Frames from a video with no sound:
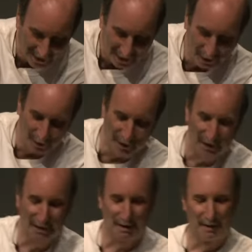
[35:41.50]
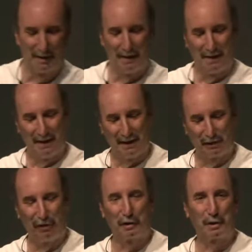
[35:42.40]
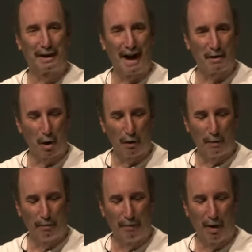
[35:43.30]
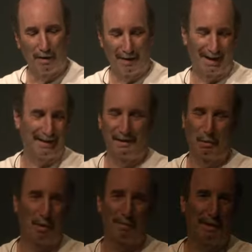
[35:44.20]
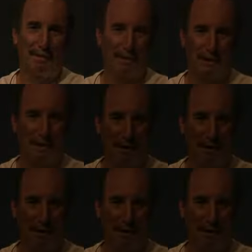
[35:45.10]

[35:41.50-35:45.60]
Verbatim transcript: So this is filtering out all the, uh, you won't be able to see